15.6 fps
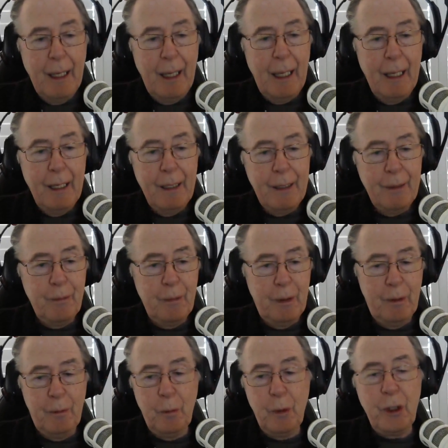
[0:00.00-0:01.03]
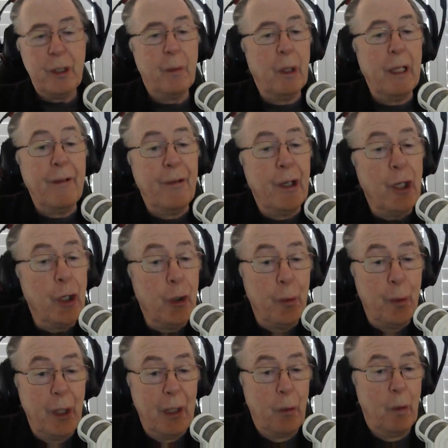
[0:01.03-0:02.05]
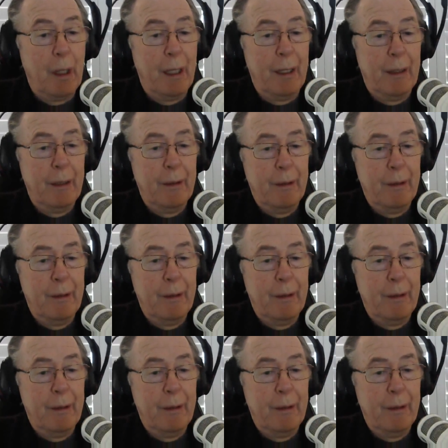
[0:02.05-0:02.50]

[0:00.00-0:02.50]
and would you believe nobody won?